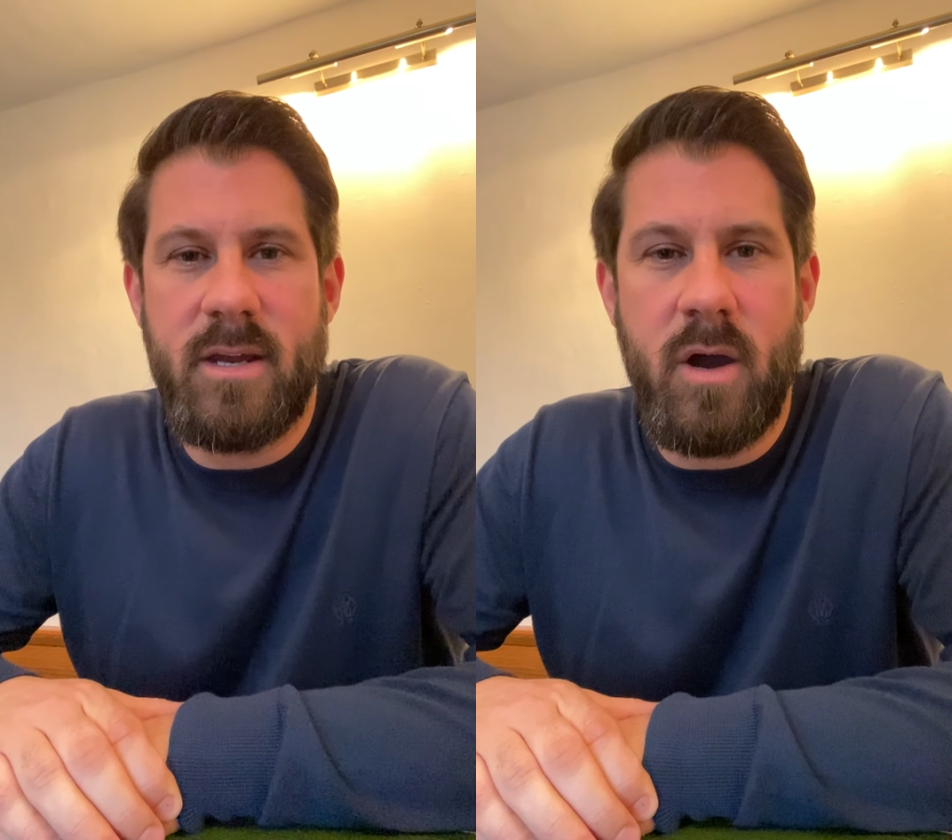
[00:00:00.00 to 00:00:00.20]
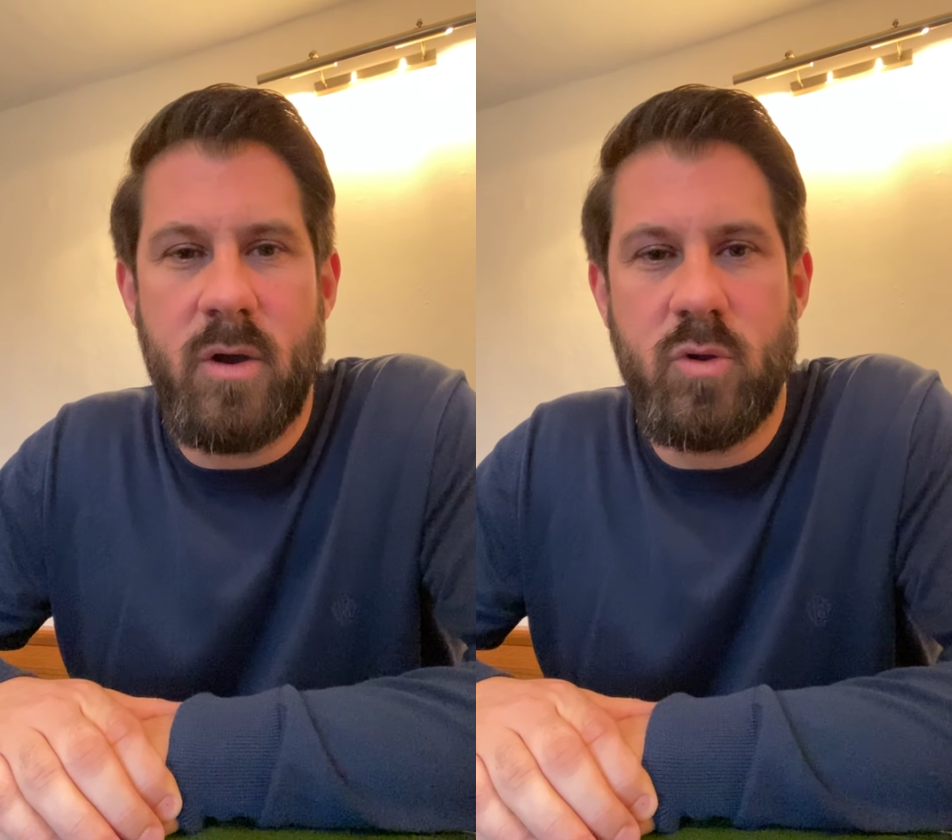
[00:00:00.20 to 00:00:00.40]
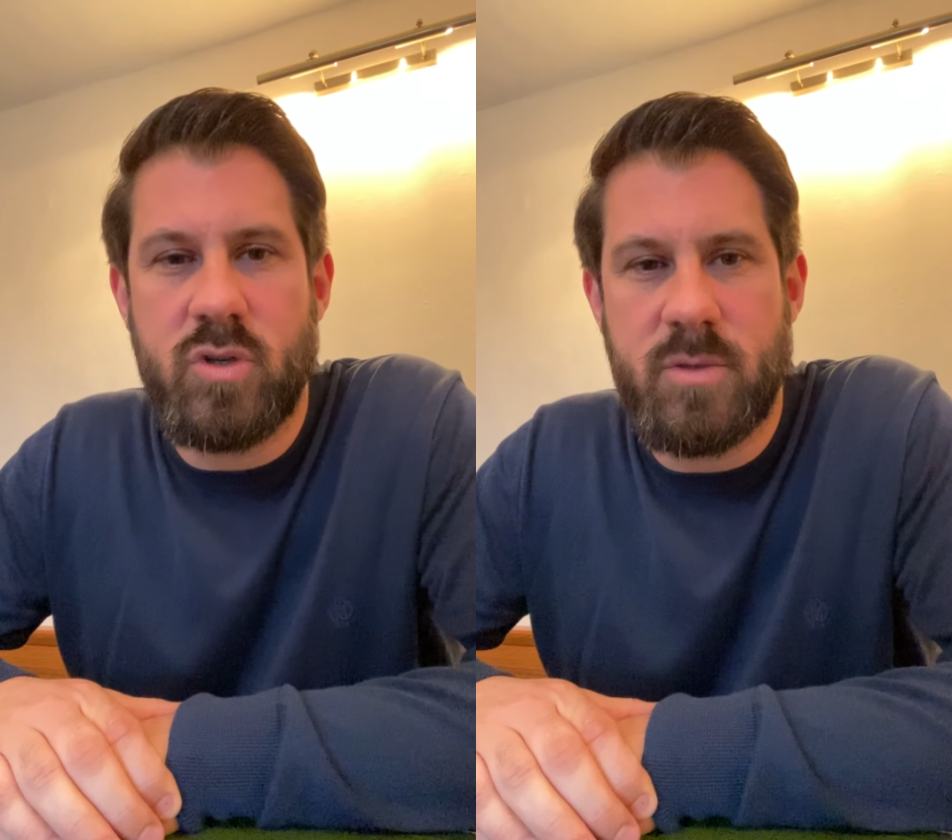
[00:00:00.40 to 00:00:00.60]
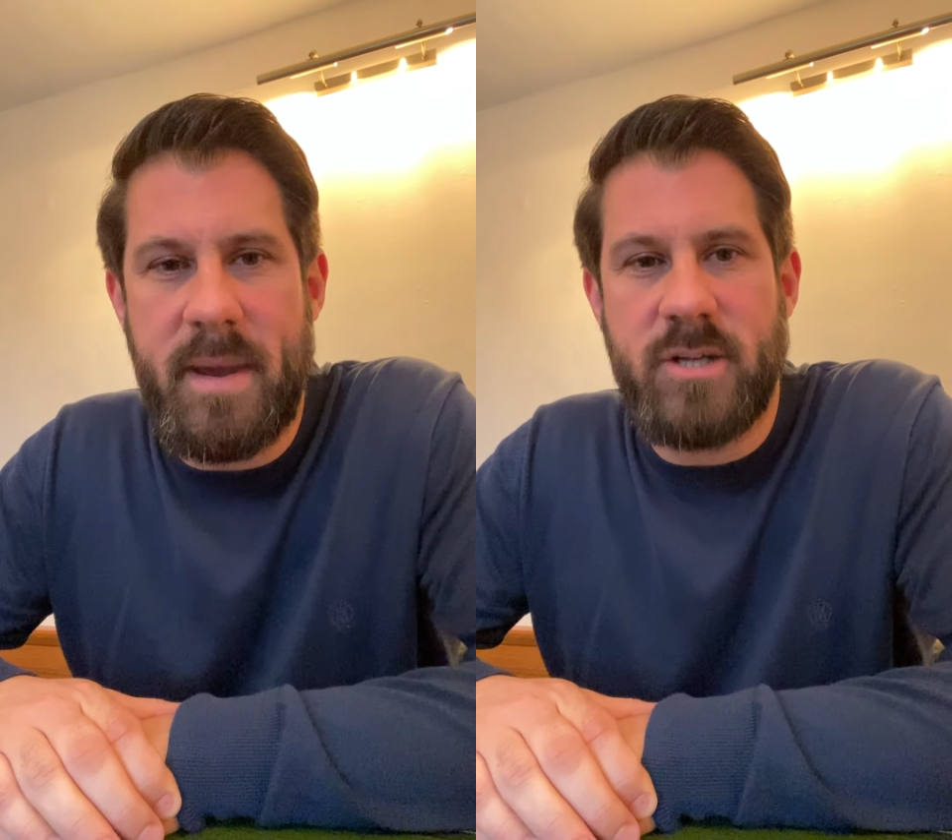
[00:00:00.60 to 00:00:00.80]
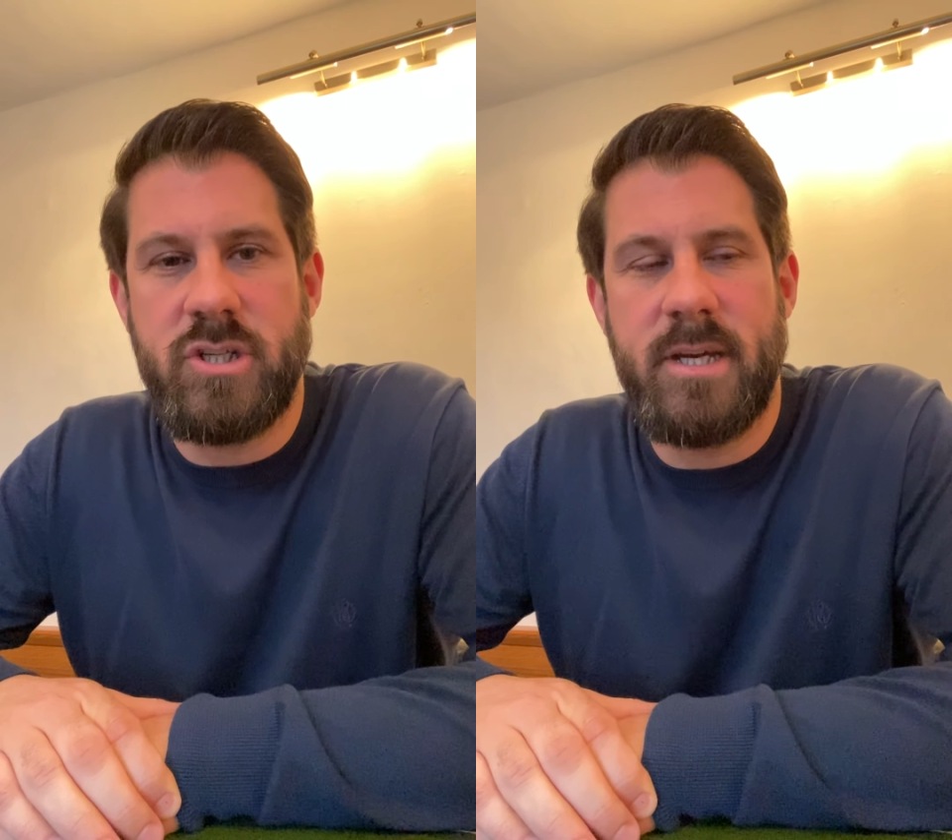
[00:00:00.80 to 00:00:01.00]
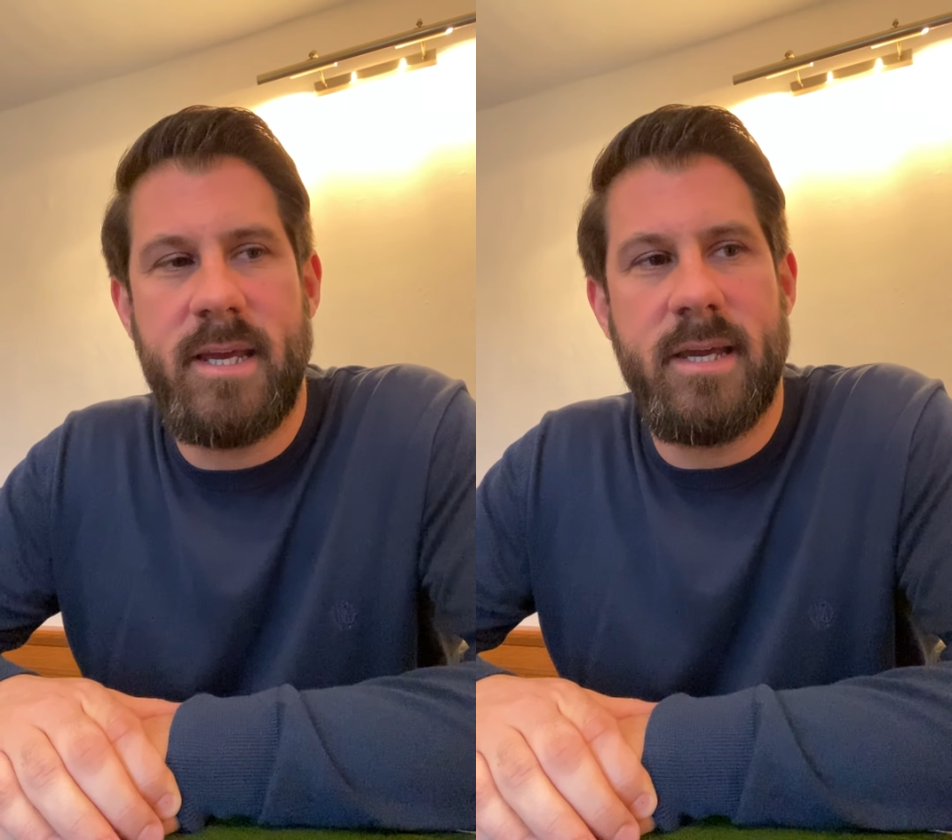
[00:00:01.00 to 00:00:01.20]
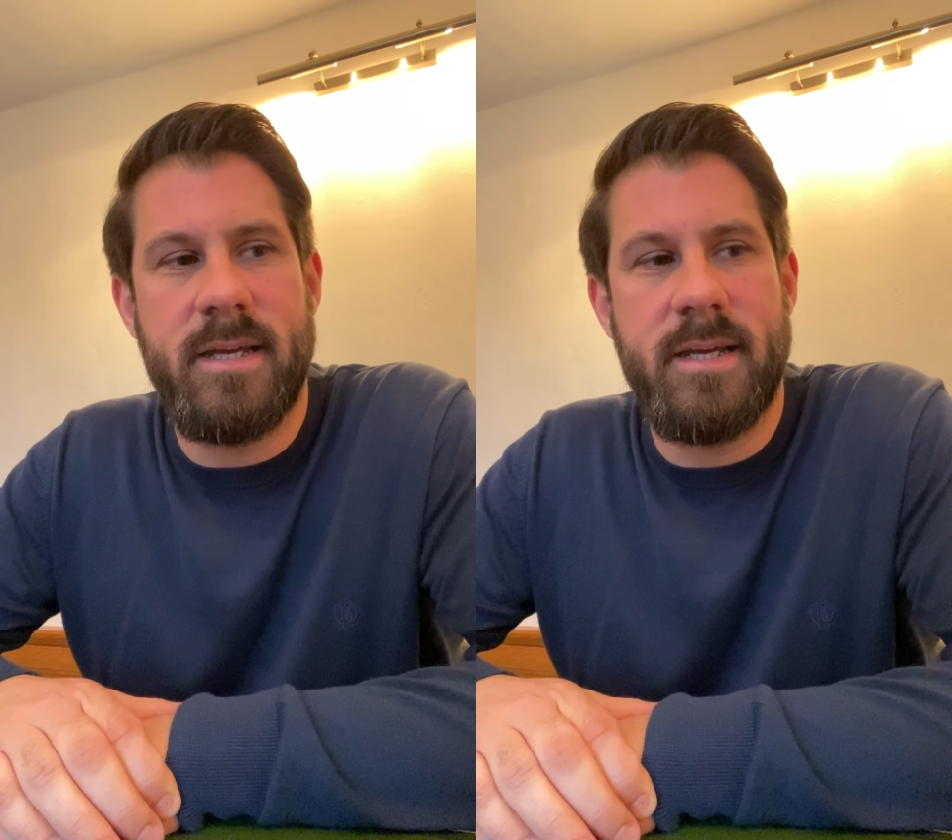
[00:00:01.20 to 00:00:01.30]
oh, you're smashing it,